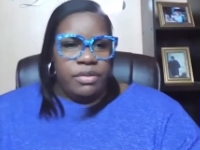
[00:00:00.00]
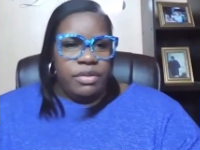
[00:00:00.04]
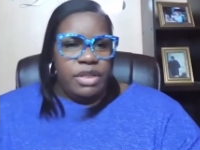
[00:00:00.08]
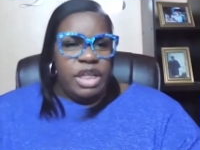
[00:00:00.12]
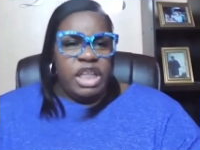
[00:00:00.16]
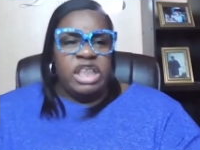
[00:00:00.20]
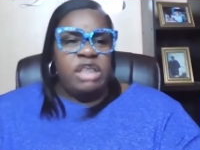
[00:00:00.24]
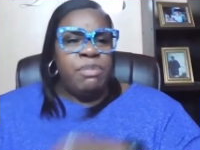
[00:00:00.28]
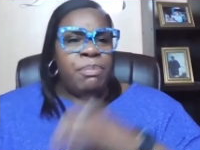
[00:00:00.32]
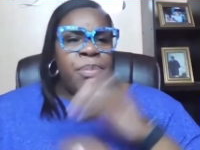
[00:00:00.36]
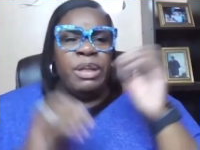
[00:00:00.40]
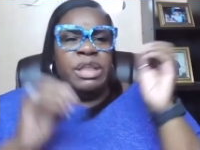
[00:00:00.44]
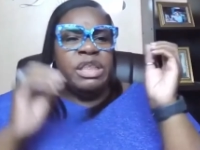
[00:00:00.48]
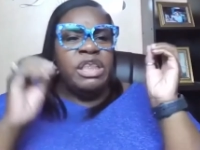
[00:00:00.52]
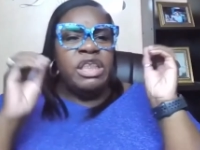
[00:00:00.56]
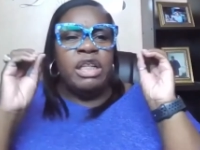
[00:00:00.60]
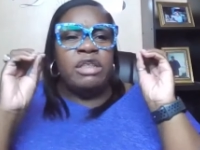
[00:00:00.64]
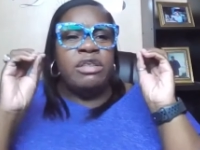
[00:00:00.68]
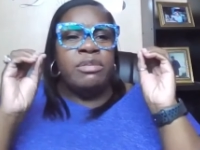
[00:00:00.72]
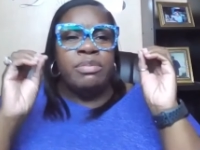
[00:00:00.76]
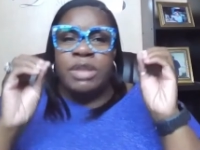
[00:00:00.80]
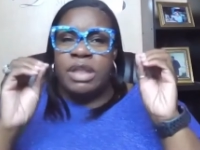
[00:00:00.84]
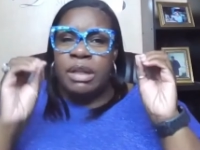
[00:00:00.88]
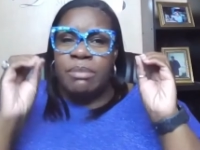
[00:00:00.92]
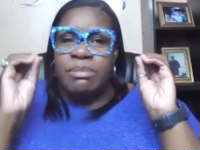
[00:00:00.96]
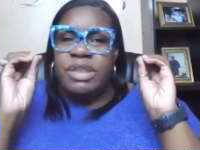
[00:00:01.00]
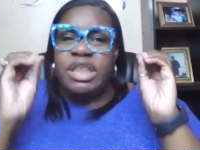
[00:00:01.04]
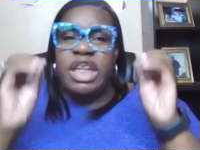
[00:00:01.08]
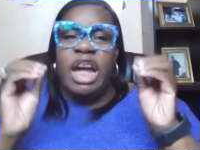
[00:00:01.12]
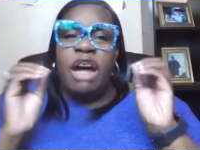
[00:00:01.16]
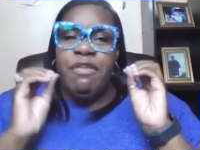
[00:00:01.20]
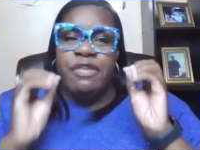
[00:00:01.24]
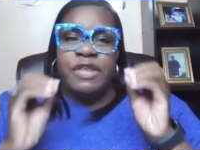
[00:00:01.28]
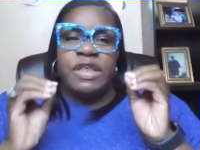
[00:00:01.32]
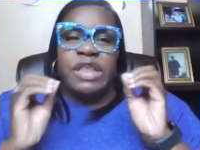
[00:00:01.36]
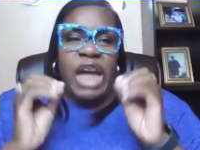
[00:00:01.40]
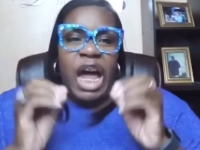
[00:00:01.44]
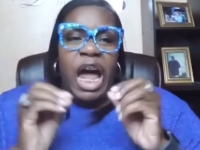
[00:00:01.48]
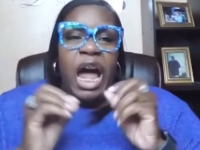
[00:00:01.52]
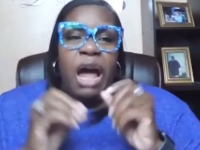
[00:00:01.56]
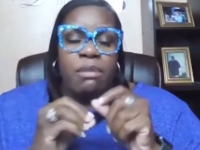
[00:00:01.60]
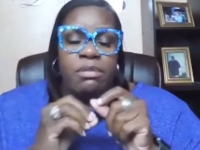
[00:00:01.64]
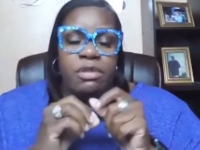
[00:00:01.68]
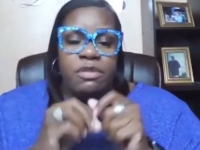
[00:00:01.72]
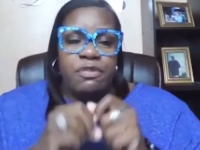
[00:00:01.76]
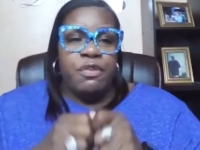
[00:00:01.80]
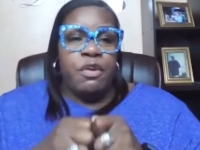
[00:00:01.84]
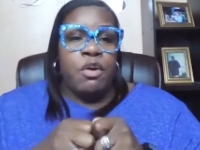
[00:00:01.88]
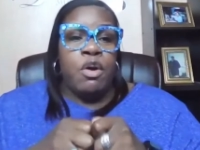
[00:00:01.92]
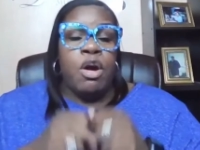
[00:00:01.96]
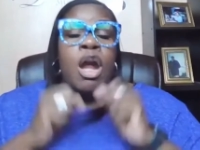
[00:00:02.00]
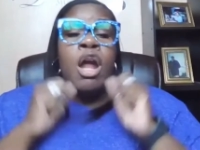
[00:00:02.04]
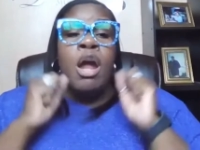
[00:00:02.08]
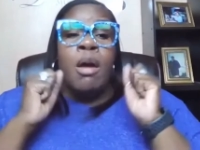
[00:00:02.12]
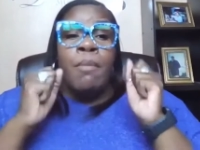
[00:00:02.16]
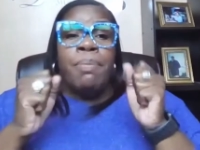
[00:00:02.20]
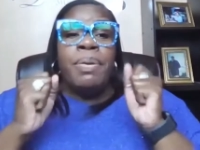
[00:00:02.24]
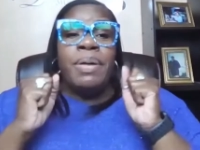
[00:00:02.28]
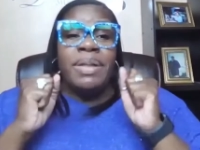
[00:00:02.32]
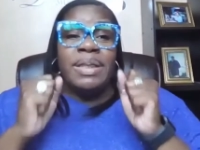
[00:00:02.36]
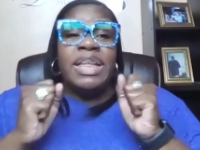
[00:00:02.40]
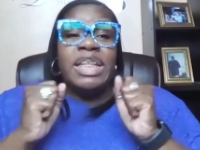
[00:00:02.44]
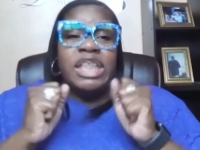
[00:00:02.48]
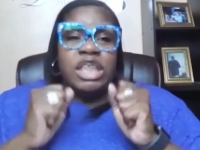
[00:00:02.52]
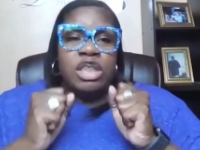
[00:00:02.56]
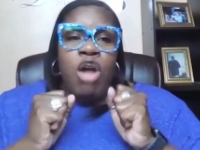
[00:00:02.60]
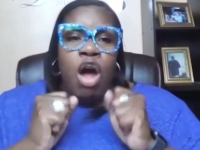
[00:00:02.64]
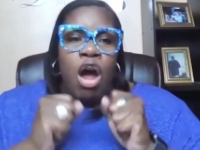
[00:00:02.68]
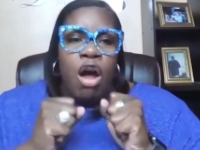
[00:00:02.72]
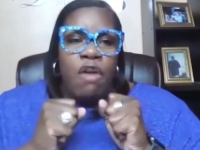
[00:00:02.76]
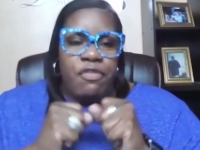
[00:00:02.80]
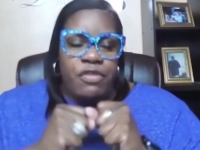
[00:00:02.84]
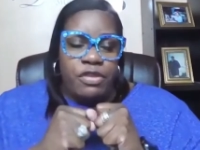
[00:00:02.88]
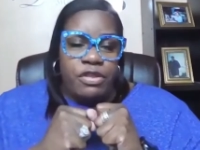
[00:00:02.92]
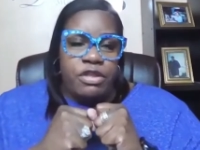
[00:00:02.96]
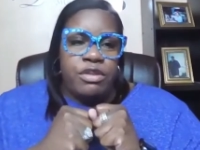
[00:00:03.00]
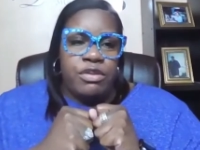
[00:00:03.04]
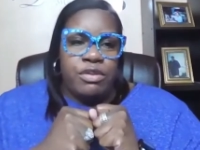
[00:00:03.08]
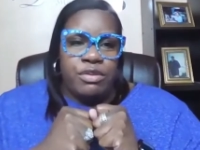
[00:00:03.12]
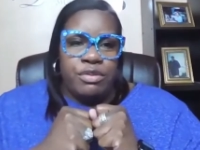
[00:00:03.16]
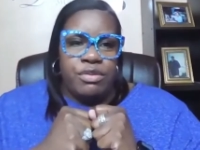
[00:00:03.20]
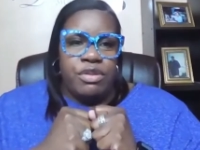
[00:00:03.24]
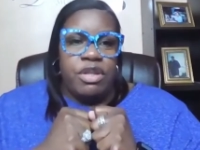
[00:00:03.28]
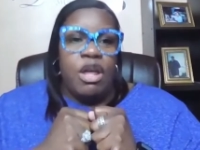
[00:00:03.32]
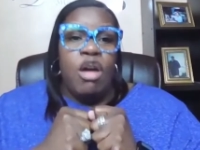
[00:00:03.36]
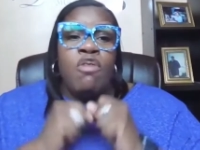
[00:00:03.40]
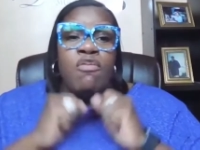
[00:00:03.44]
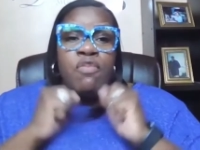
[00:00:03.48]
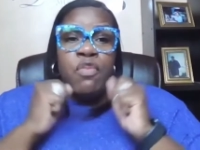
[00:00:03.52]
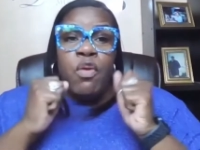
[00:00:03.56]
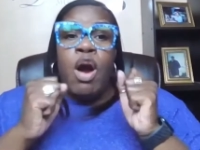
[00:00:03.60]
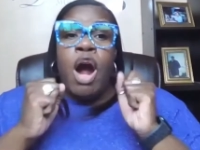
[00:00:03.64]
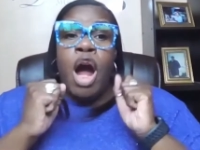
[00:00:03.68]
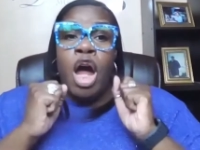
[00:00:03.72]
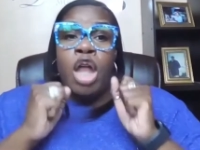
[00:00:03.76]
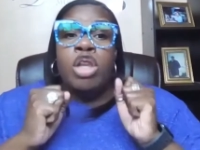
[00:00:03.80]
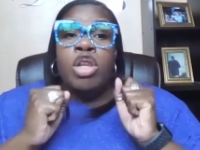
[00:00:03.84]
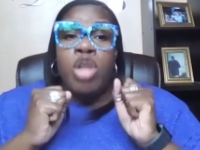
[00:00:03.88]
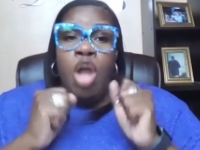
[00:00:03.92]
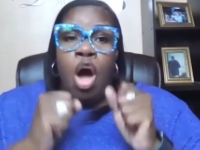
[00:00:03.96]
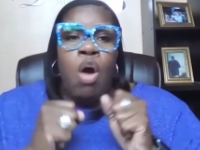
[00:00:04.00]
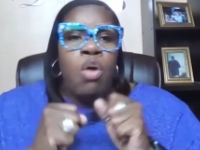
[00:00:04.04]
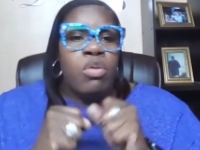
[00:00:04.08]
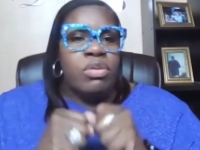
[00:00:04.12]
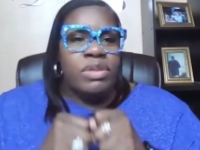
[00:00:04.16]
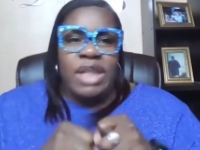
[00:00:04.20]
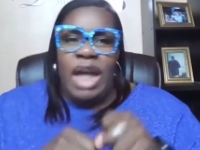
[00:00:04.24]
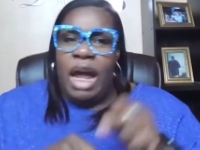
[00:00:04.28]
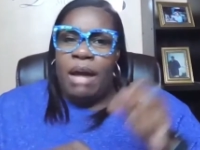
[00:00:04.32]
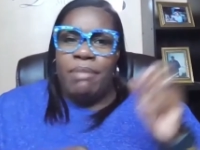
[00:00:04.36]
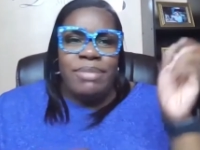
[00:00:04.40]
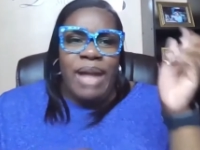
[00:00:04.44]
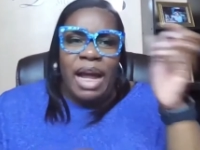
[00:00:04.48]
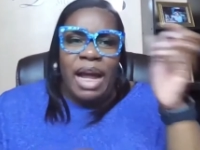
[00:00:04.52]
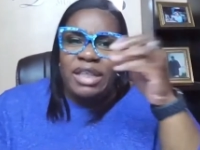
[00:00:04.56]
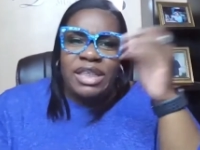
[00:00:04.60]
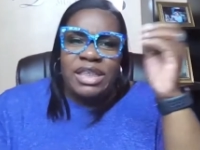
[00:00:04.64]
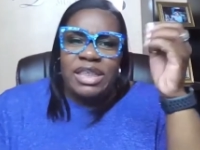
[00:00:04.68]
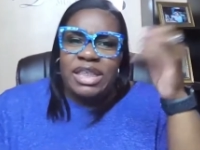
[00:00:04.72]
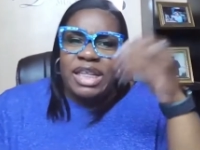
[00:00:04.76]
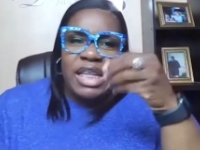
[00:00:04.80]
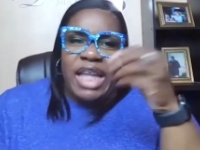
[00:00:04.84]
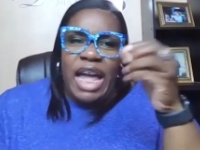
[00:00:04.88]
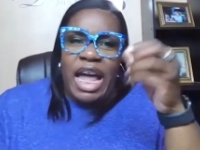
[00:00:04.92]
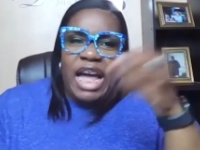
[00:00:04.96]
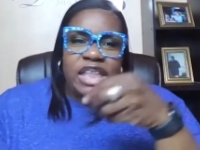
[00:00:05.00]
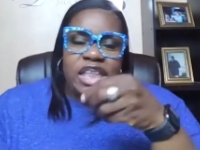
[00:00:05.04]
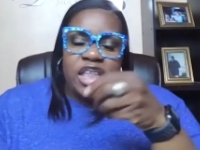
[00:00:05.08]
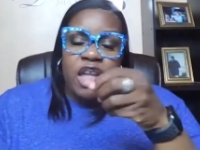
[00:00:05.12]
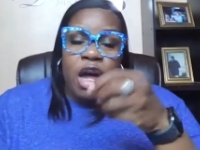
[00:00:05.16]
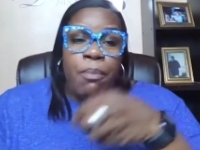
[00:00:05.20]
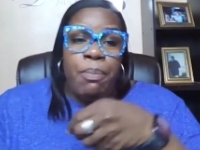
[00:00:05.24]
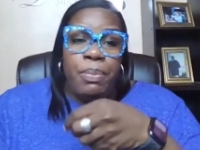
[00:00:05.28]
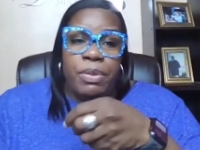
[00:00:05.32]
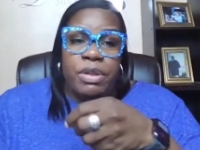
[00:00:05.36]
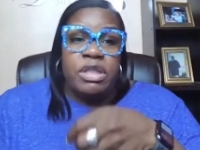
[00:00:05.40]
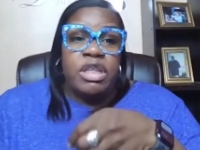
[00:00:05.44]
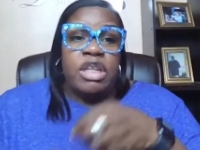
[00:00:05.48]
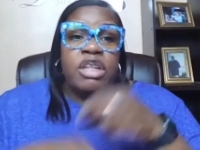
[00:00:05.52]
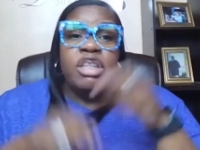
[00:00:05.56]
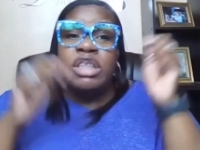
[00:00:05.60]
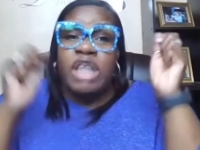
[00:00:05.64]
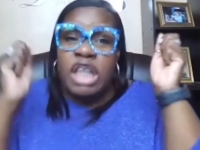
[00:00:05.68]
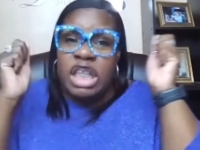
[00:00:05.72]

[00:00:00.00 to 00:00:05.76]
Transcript: It's been some tough times for police officers for a long time, not just the last couple of years.